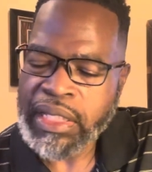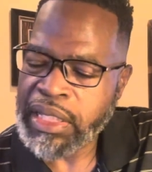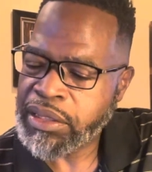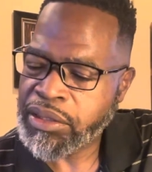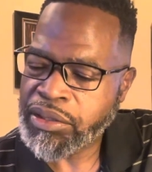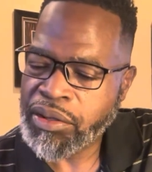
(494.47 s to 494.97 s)

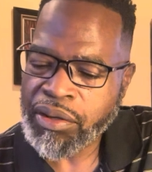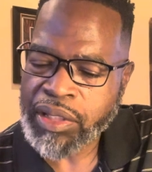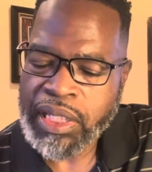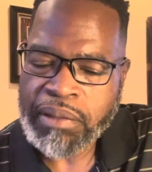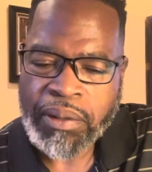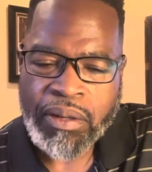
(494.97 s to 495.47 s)
Yes,
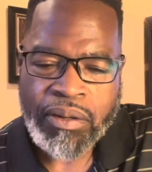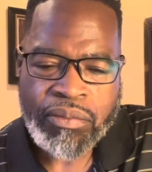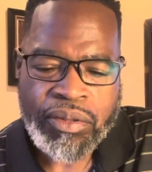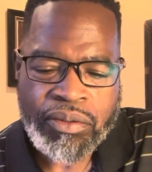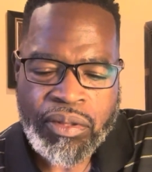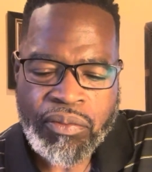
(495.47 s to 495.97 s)
sir. Keep
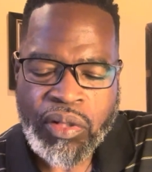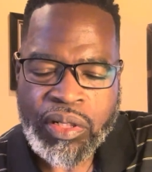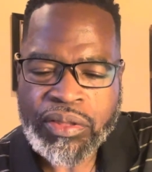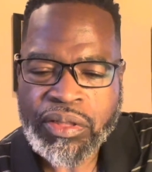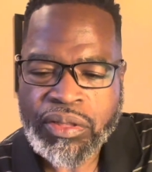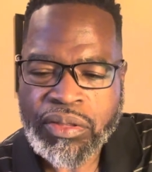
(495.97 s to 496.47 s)
on doing
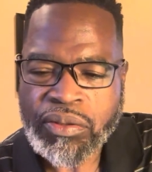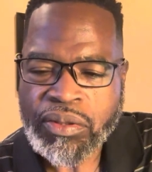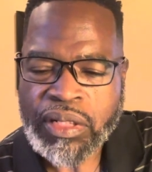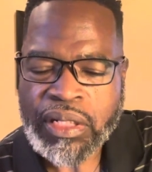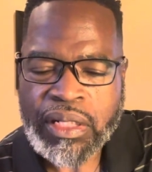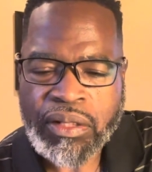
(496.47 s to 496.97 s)
what you're
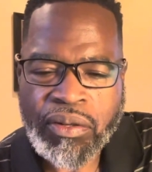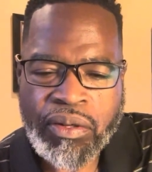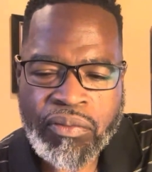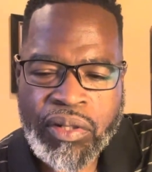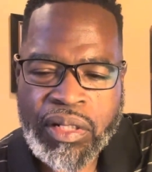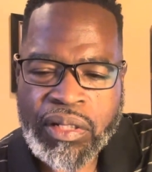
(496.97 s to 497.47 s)
doing, and
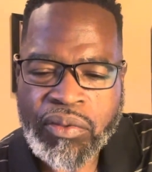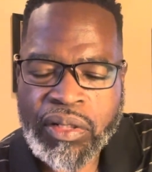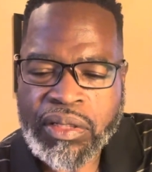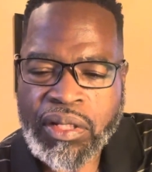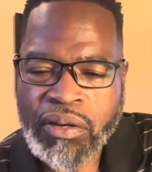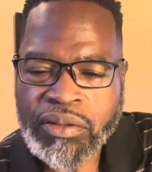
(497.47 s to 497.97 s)
Lord willing,
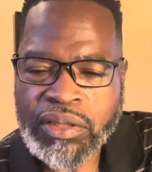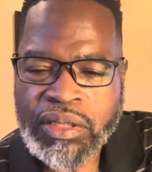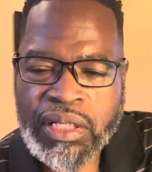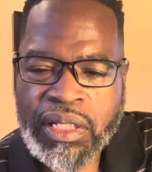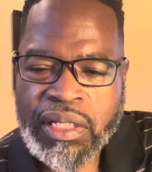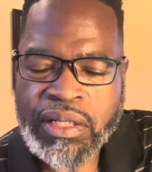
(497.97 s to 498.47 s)
we'll talk to
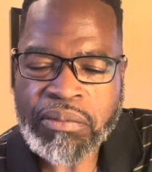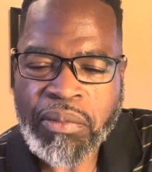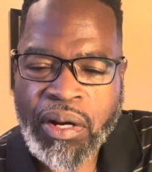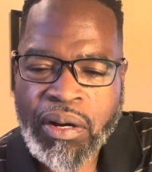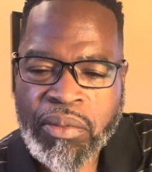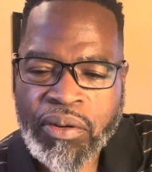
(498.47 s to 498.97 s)
you again
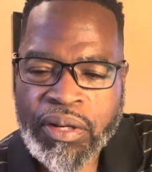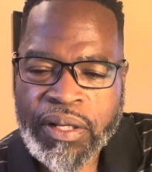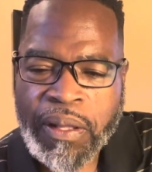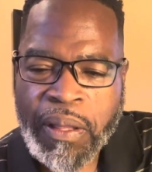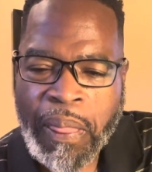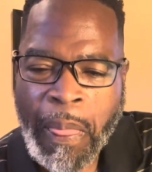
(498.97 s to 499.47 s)
tomorrow
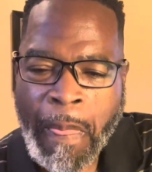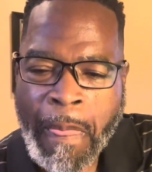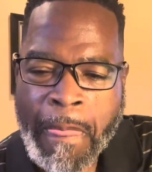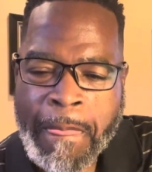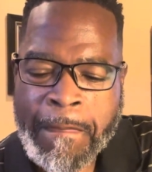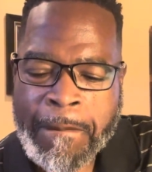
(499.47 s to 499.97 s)
morning.
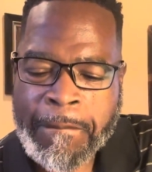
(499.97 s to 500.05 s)
You